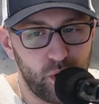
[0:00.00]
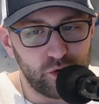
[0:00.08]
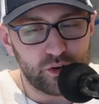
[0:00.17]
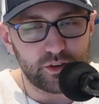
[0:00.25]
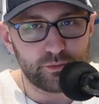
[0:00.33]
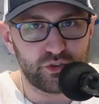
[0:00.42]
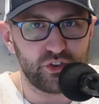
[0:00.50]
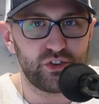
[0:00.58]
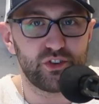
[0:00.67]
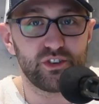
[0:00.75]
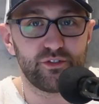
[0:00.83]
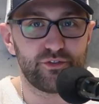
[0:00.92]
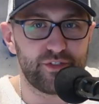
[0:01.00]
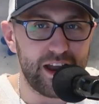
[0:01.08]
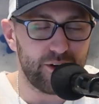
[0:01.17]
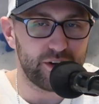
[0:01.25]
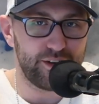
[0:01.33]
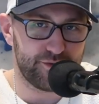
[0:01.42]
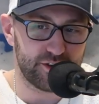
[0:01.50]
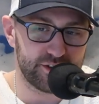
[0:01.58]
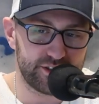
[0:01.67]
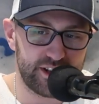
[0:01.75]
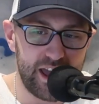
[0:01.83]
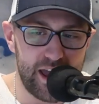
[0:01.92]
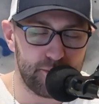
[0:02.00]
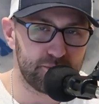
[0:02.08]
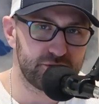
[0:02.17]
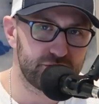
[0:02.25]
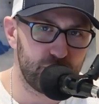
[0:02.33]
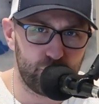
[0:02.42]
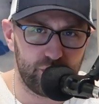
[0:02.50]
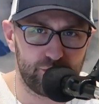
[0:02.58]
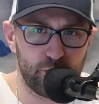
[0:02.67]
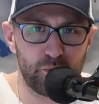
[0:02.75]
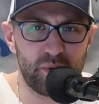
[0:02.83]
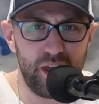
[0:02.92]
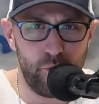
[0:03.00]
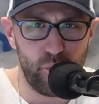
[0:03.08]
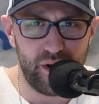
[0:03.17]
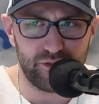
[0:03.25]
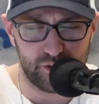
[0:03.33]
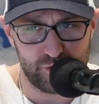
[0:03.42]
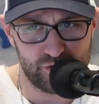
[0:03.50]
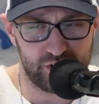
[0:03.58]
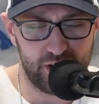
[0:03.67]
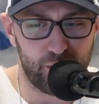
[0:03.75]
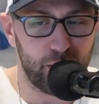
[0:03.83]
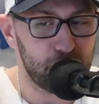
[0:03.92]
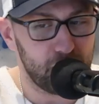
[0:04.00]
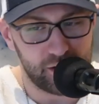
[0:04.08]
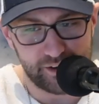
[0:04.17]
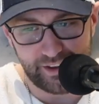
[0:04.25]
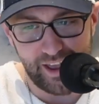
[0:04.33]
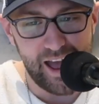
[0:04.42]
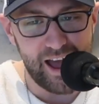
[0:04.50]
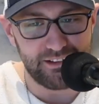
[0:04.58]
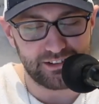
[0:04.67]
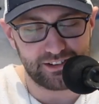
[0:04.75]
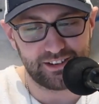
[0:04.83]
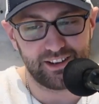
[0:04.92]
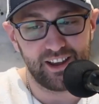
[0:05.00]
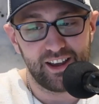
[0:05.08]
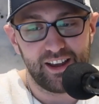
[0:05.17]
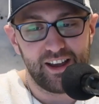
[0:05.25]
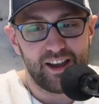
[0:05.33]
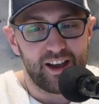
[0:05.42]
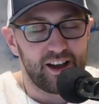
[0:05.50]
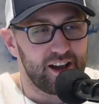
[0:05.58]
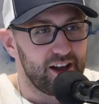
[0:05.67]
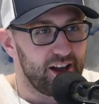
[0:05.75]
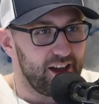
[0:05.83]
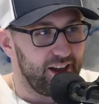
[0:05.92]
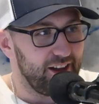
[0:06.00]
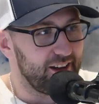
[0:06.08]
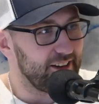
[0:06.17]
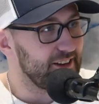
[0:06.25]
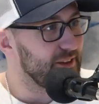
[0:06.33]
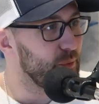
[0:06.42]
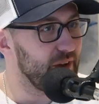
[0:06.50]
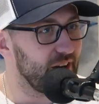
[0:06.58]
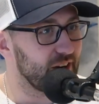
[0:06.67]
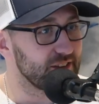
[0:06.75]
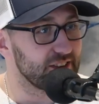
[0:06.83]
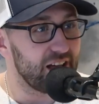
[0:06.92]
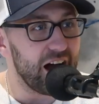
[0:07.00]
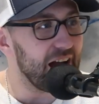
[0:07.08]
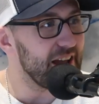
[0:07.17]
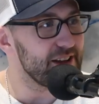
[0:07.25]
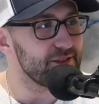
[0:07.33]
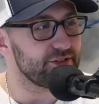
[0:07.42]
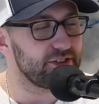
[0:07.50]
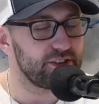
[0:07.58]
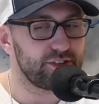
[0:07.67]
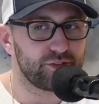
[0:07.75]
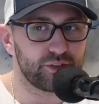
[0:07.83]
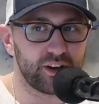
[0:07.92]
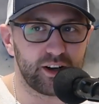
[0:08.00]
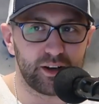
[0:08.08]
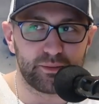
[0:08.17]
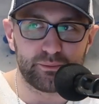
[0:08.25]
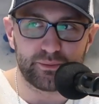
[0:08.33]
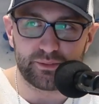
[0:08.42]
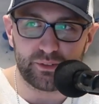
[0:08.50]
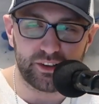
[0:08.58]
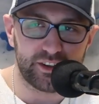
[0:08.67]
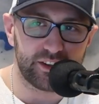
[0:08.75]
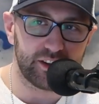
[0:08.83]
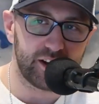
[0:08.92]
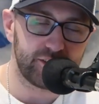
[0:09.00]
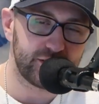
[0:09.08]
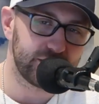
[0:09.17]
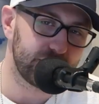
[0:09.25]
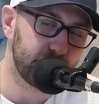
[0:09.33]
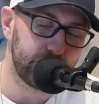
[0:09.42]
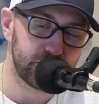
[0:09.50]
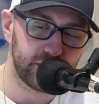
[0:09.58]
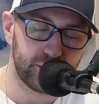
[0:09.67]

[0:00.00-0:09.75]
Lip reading: Welcome to the very first episode of the Be Revolutionary podcast. We are live from, well, not live, this is going to be